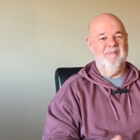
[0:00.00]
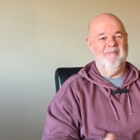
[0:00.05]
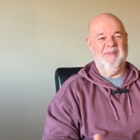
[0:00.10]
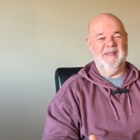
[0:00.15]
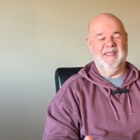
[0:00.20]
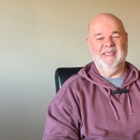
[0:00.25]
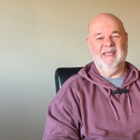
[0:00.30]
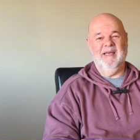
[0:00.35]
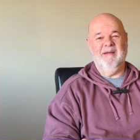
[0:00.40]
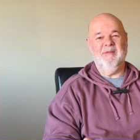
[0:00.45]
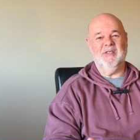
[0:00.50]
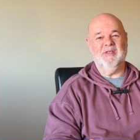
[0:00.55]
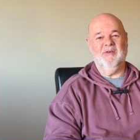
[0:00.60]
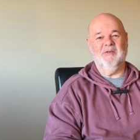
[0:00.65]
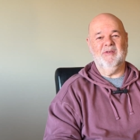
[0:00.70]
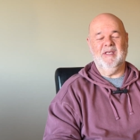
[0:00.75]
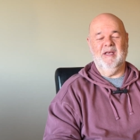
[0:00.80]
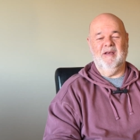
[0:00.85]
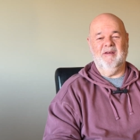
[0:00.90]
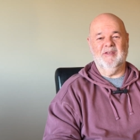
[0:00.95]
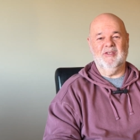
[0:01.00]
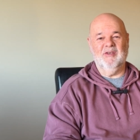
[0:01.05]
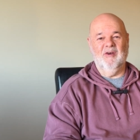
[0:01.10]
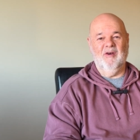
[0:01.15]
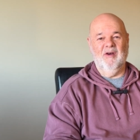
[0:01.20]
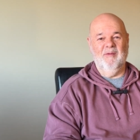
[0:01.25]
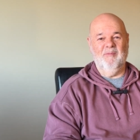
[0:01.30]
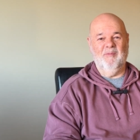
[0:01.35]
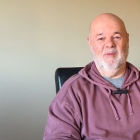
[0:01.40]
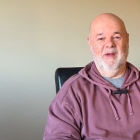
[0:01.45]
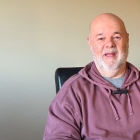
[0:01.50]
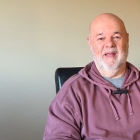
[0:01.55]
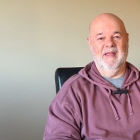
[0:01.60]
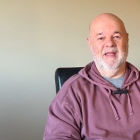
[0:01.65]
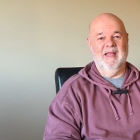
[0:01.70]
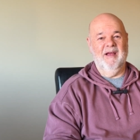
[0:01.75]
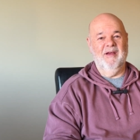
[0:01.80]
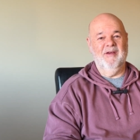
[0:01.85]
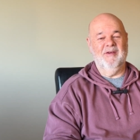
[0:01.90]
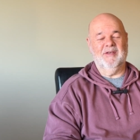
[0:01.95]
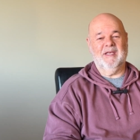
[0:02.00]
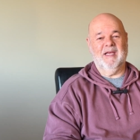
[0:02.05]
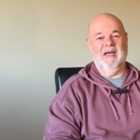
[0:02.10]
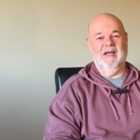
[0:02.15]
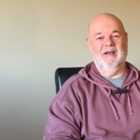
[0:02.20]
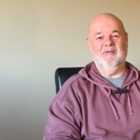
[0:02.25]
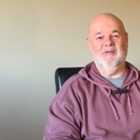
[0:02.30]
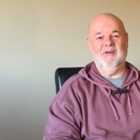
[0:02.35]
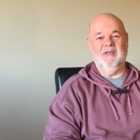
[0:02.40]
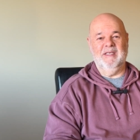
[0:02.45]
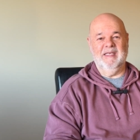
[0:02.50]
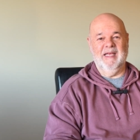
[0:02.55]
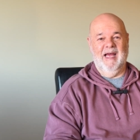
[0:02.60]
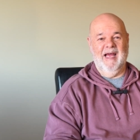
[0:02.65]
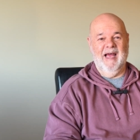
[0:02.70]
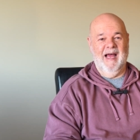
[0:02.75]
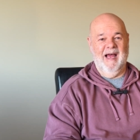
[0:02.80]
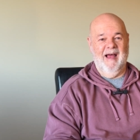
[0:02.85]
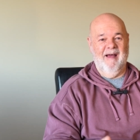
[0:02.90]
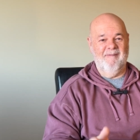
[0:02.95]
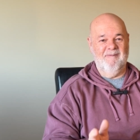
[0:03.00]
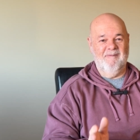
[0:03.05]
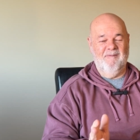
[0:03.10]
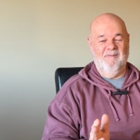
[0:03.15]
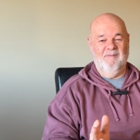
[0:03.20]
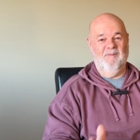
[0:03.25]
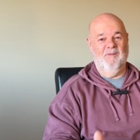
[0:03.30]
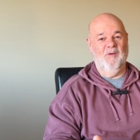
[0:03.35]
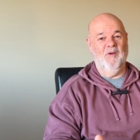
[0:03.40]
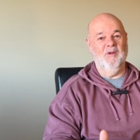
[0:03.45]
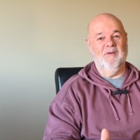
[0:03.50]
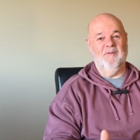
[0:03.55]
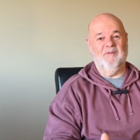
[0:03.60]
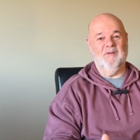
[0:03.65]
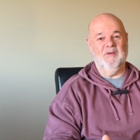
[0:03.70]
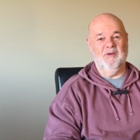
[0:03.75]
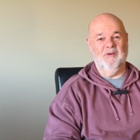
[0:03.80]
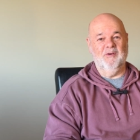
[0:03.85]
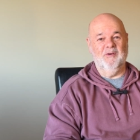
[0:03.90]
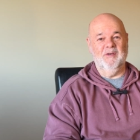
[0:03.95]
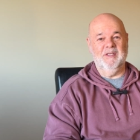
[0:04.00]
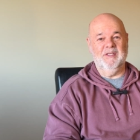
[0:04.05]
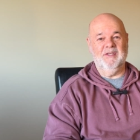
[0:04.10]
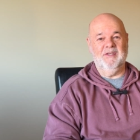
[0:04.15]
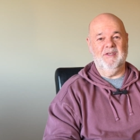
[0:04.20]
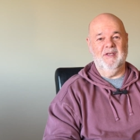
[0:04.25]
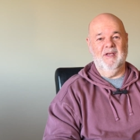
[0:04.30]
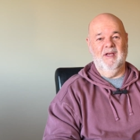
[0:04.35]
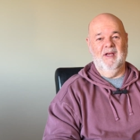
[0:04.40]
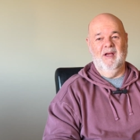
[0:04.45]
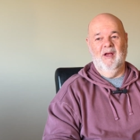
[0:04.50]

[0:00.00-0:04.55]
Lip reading: but summer's also a time when those countries are full of tourists,